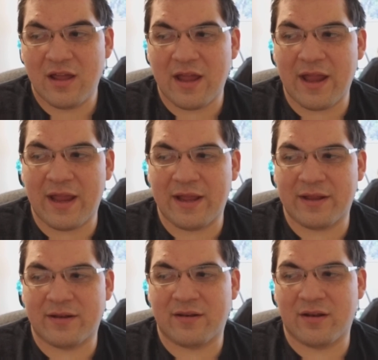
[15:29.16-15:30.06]

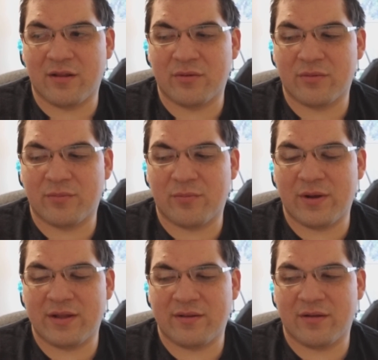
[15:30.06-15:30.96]
And
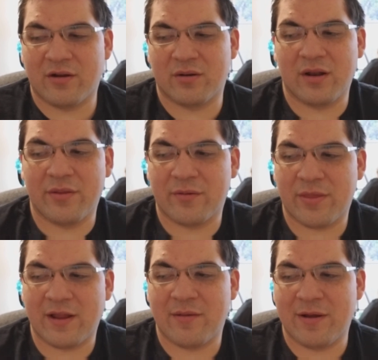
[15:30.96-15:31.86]
another
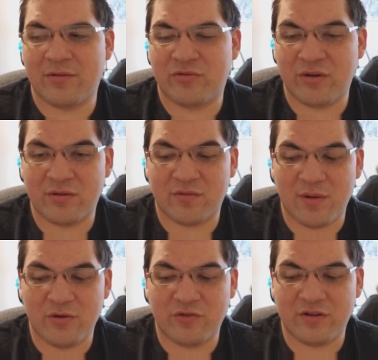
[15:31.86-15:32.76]
thing about Jiren's
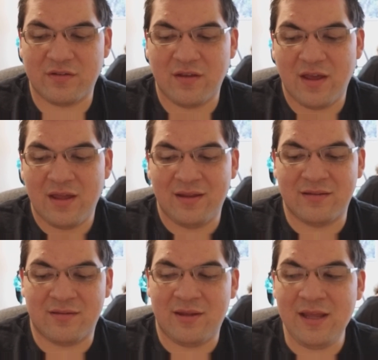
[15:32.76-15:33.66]
emotions
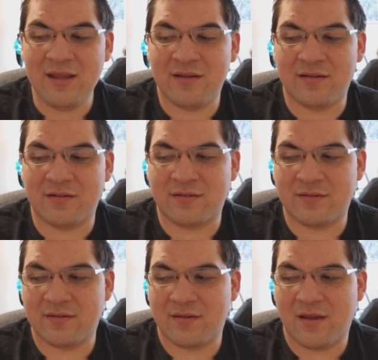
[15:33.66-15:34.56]

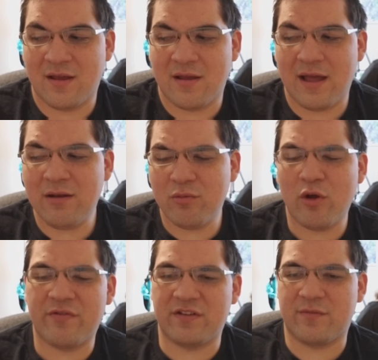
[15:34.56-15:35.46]
is I don't know
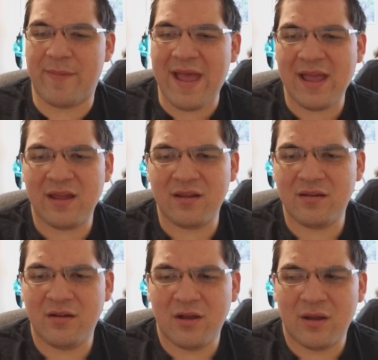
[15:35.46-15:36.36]
if he's
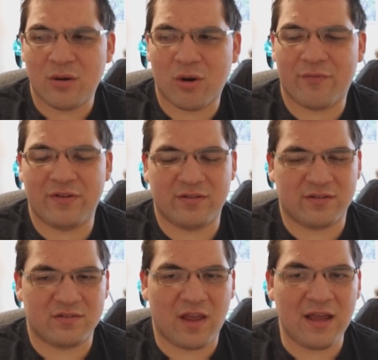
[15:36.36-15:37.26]
mad or if he's
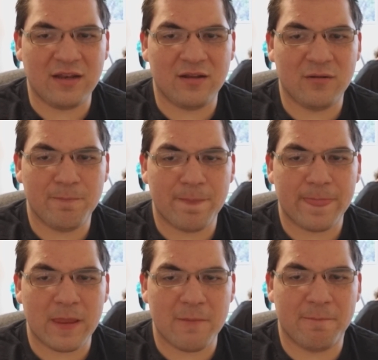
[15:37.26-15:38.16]
excited,
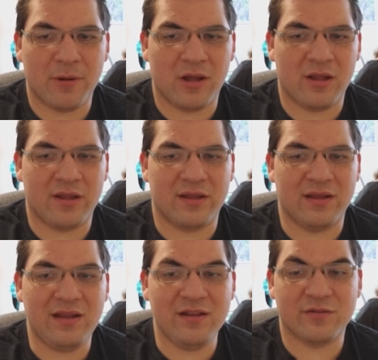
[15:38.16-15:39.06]
but
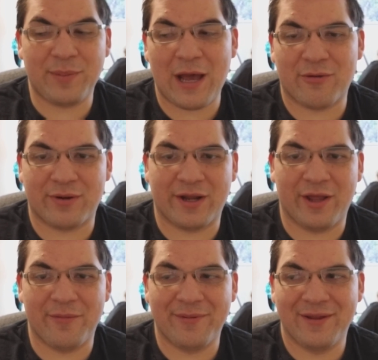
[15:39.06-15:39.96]
he is powering
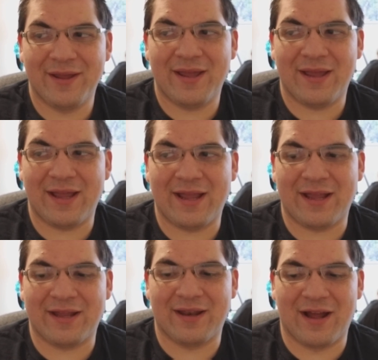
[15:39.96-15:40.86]
up.
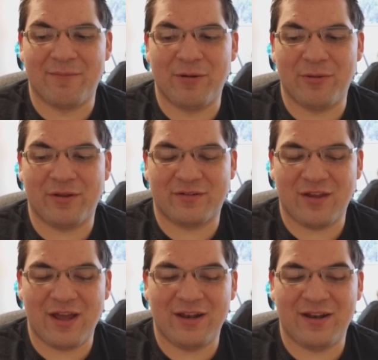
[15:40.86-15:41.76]
And I'm both
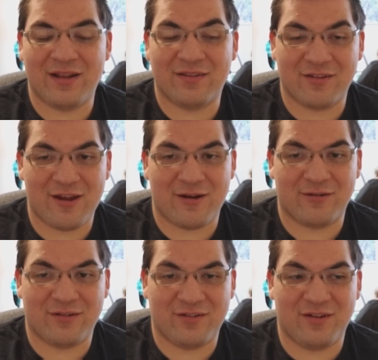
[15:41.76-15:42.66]
excited and
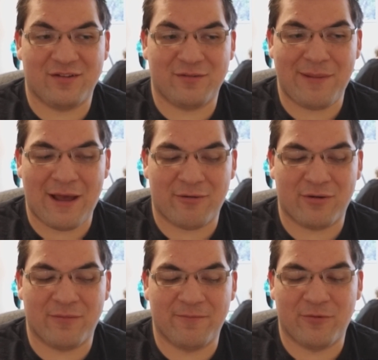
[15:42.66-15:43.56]
scared to see his power
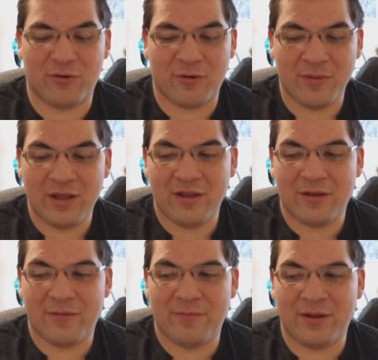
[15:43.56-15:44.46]
up form,
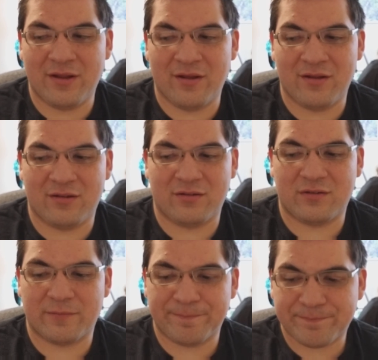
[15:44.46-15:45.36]

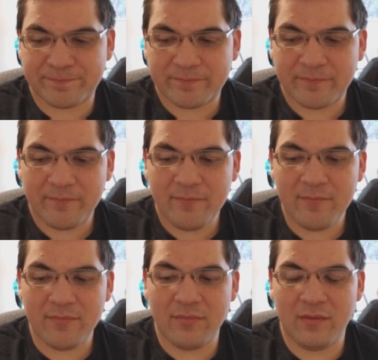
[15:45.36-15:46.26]
because
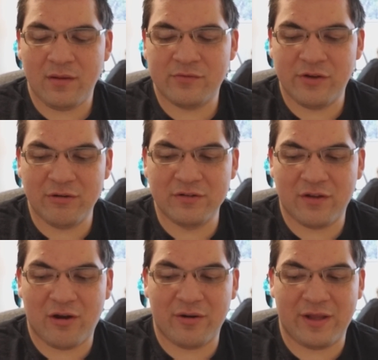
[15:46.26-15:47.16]
Jiren's
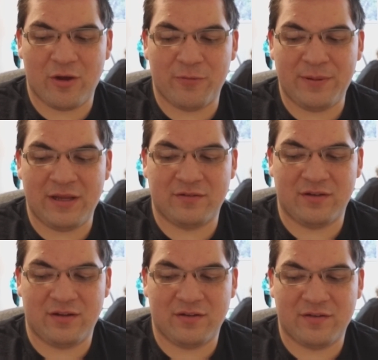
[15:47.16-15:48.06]
already OP as
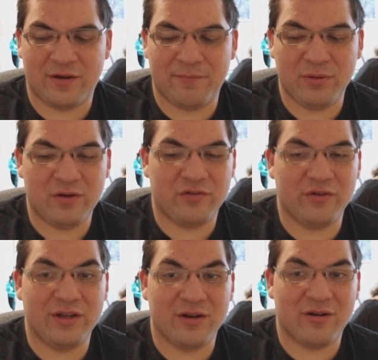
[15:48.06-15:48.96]
it is, and I'm pretty sure
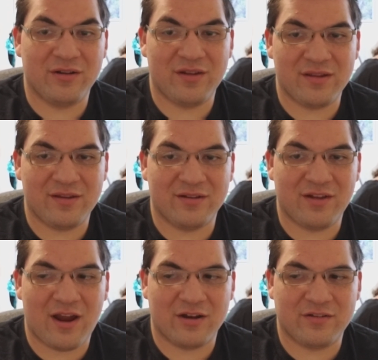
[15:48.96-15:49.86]
he could already take the
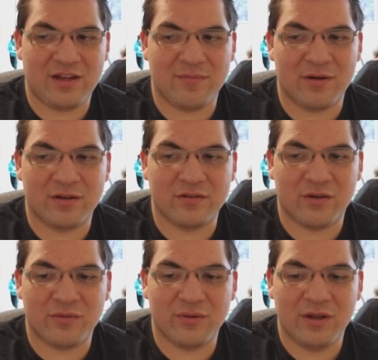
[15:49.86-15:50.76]
entire team on his
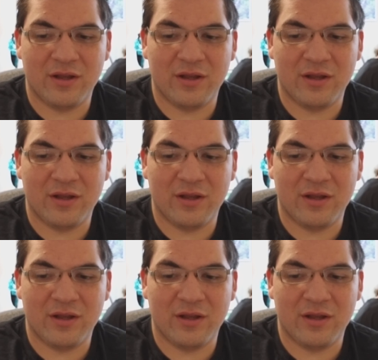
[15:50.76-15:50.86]
own.